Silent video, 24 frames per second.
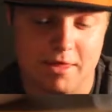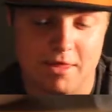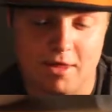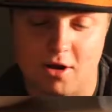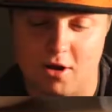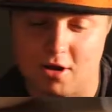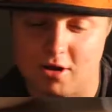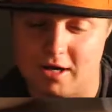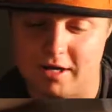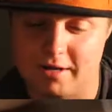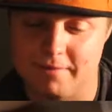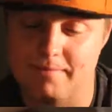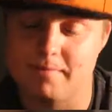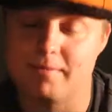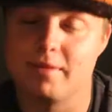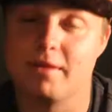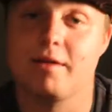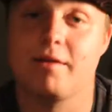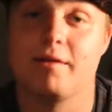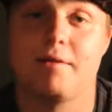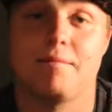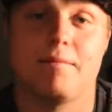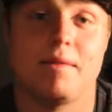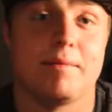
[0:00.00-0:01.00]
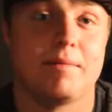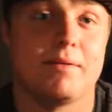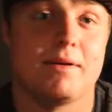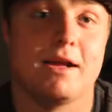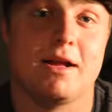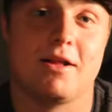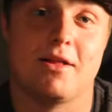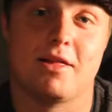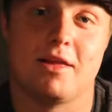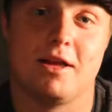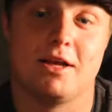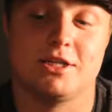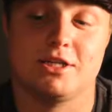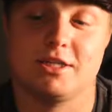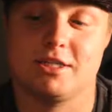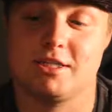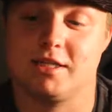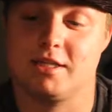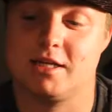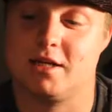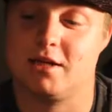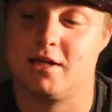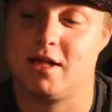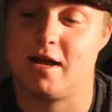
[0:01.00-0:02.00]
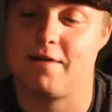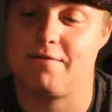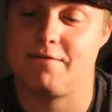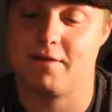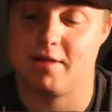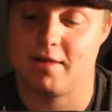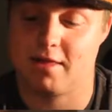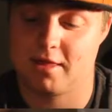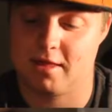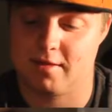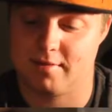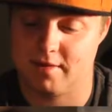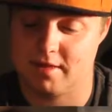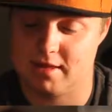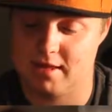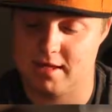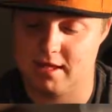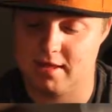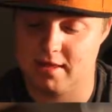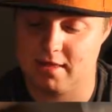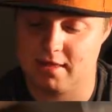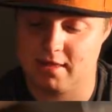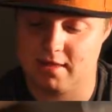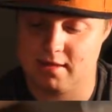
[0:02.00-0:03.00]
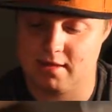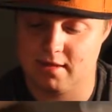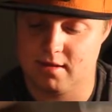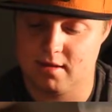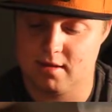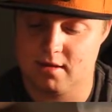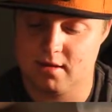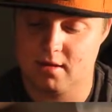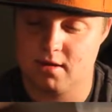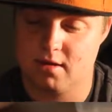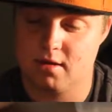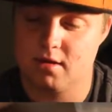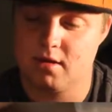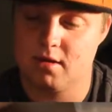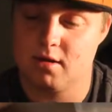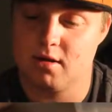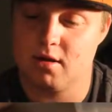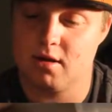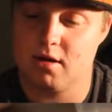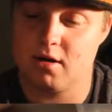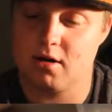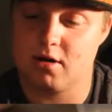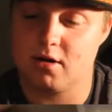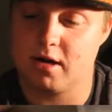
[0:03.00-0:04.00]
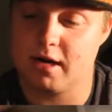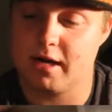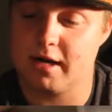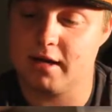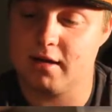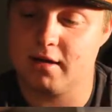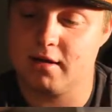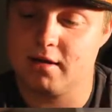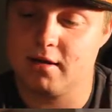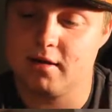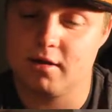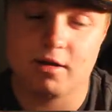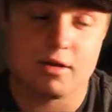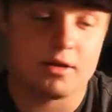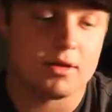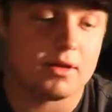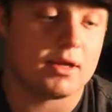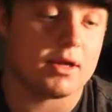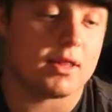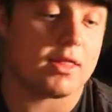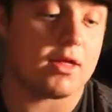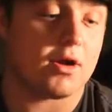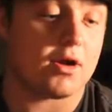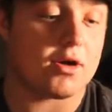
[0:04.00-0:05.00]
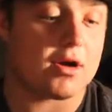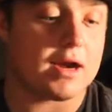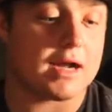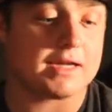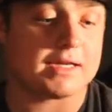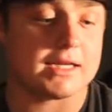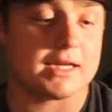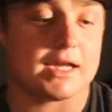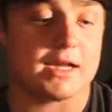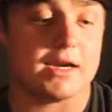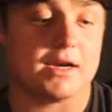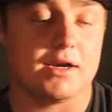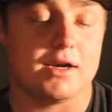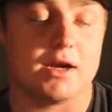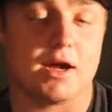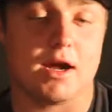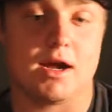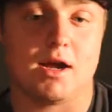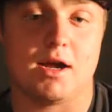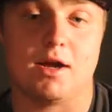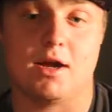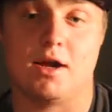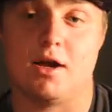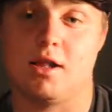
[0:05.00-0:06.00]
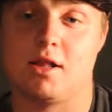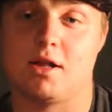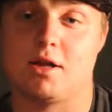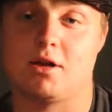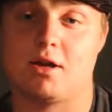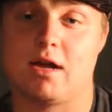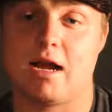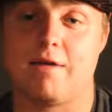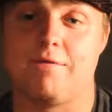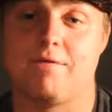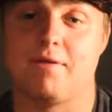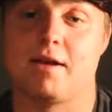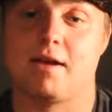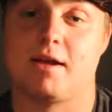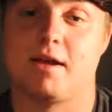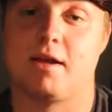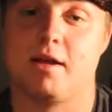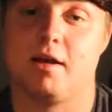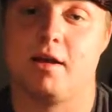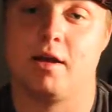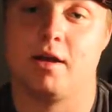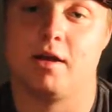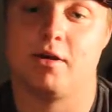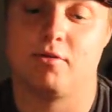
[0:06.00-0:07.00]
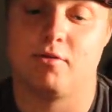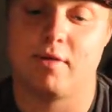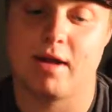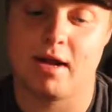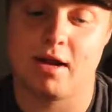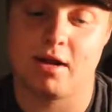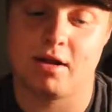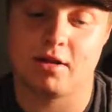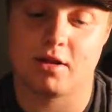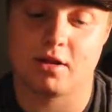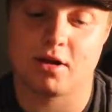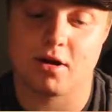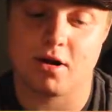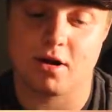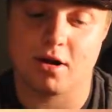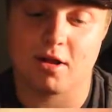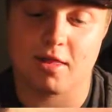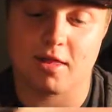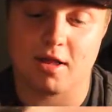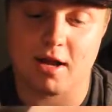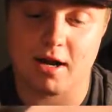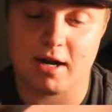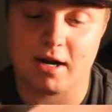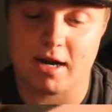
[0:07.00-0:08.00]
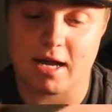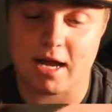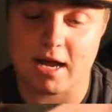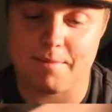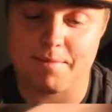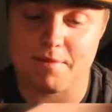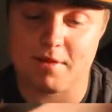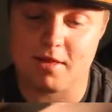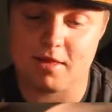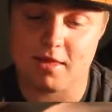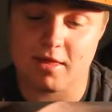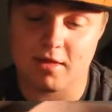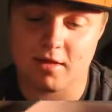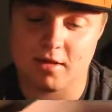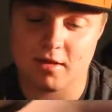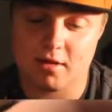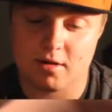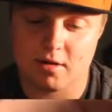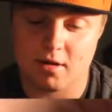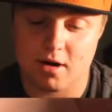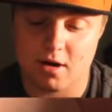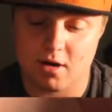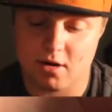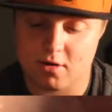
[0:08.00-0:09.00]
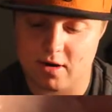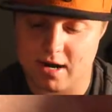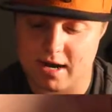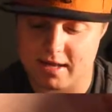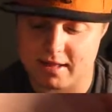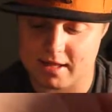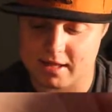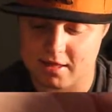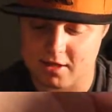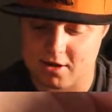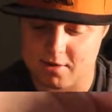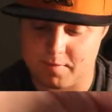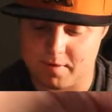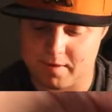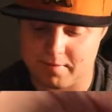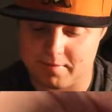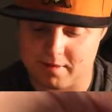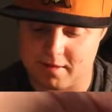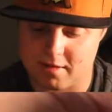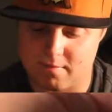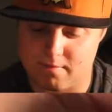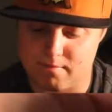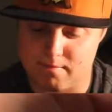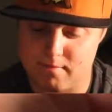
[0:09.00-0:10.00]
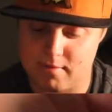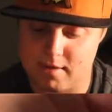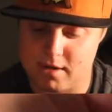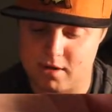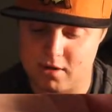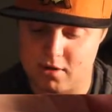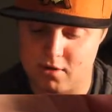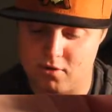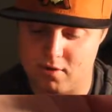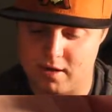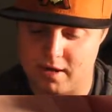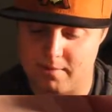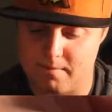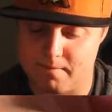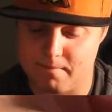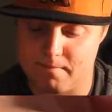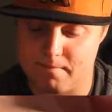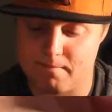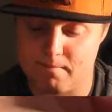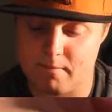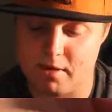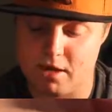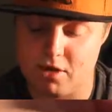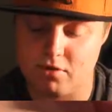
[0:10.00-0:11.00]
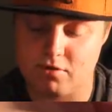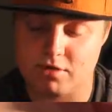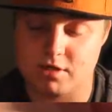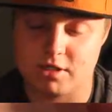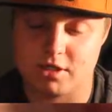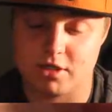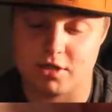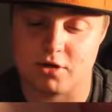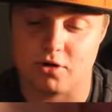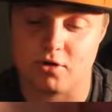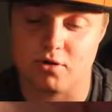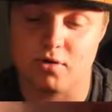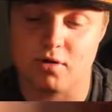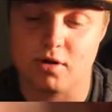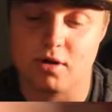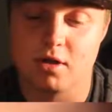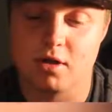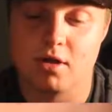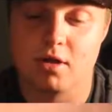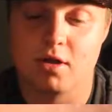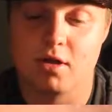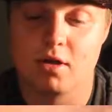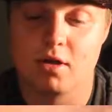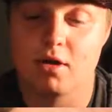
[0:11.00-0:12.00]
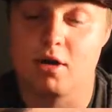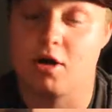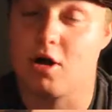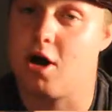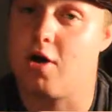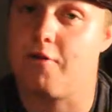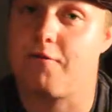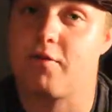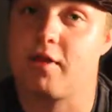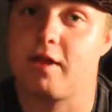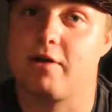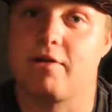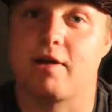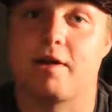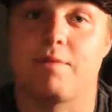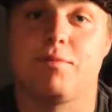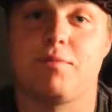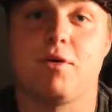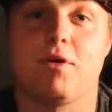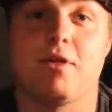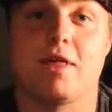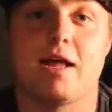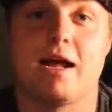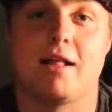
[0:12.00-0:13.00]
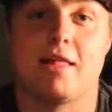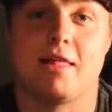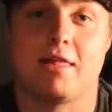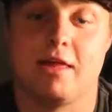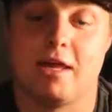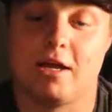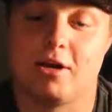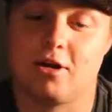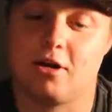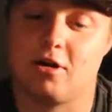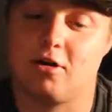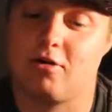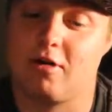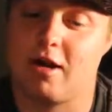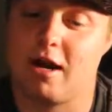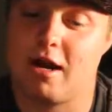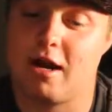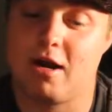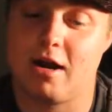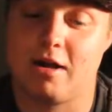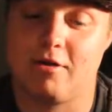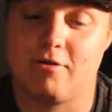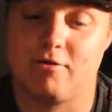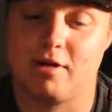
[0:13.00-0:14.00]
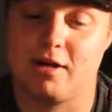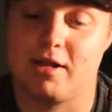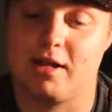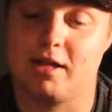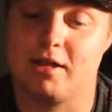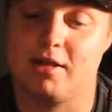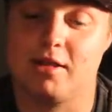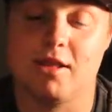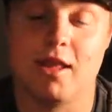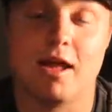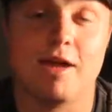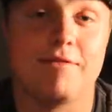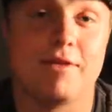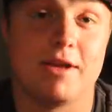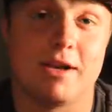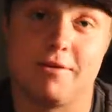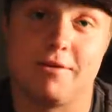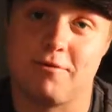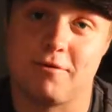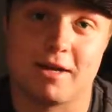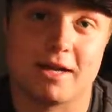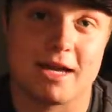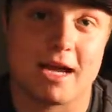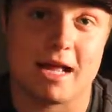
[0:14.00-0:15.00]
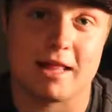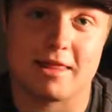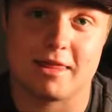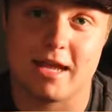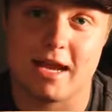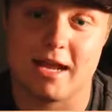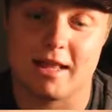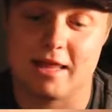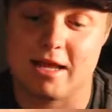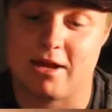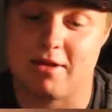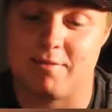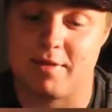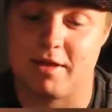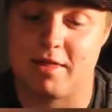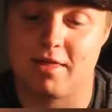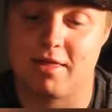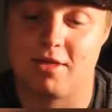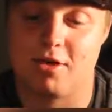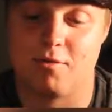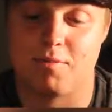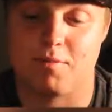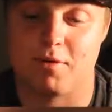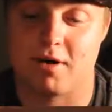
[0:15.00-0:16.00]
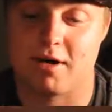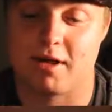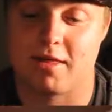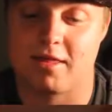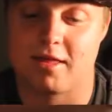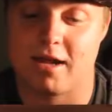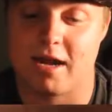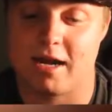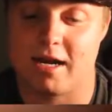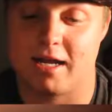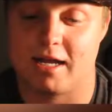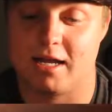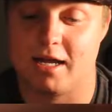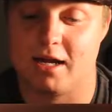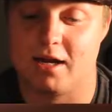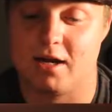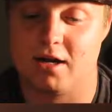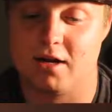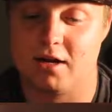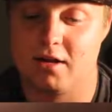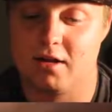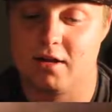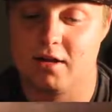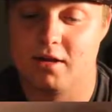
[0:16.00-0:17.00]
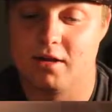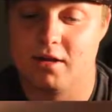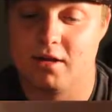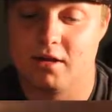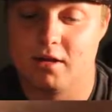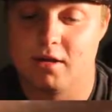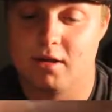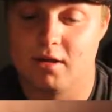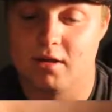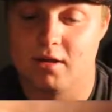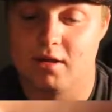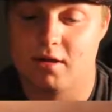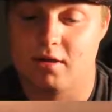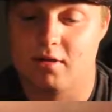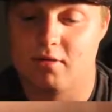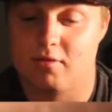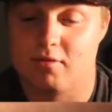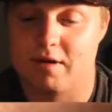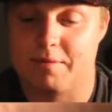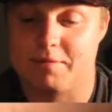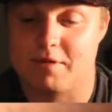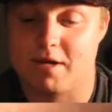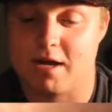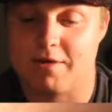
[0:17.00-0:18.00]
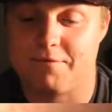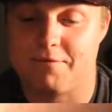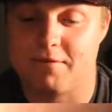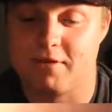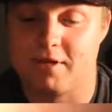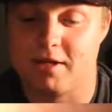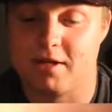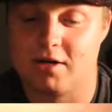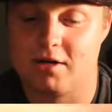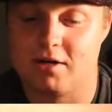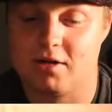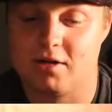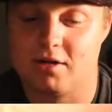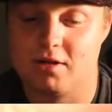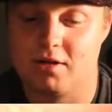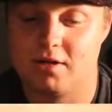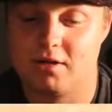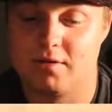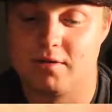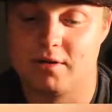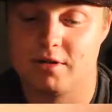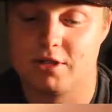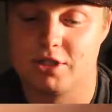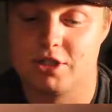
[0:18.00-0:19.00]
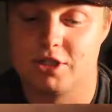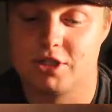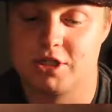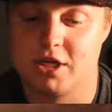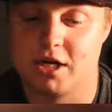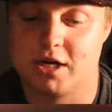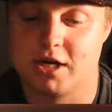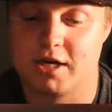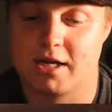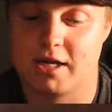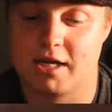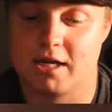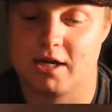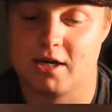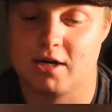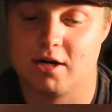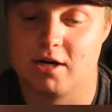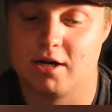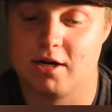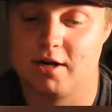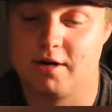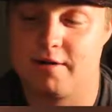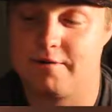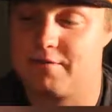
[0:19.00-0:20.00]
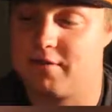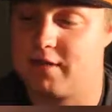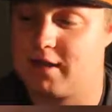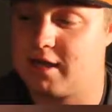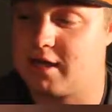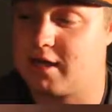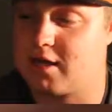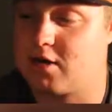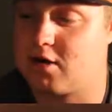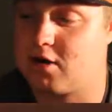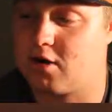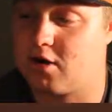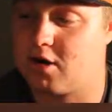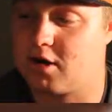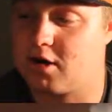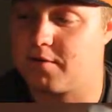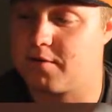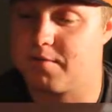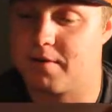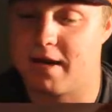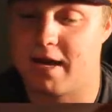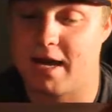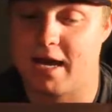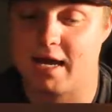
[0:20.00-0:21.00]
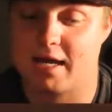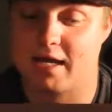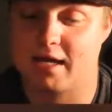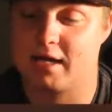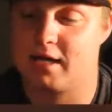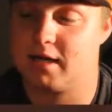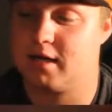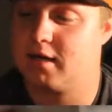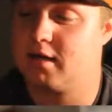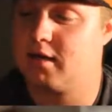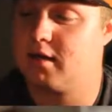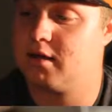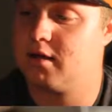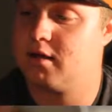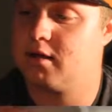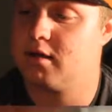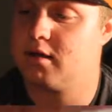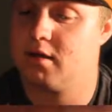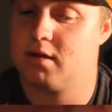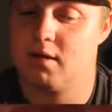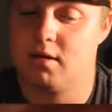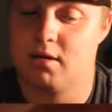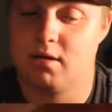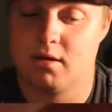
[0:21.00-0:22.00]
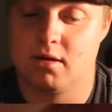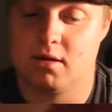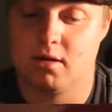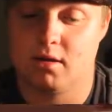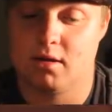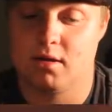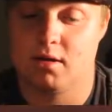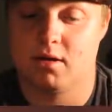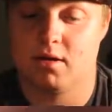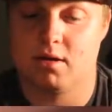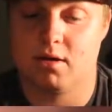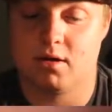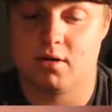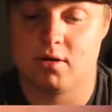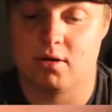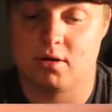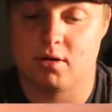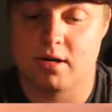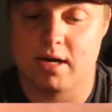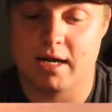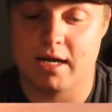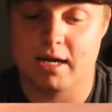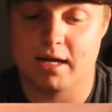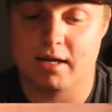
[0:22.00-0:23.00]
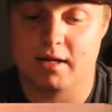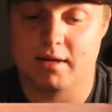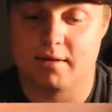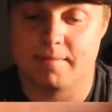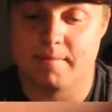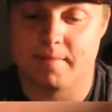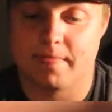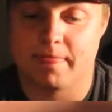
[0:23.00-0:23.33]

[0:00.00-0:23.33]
Sorry, my pronunciation's a little off on some of these. Alright. It's alright to get a non-holographic rare on the card slot. It happens. Alright, let's open up this Mew and Mewtwo. Hopefully we can pull that secret rare. I'd really love it if we got that. That'd be super exciting here. Ripped off a little chunk here of the card pack. Alright.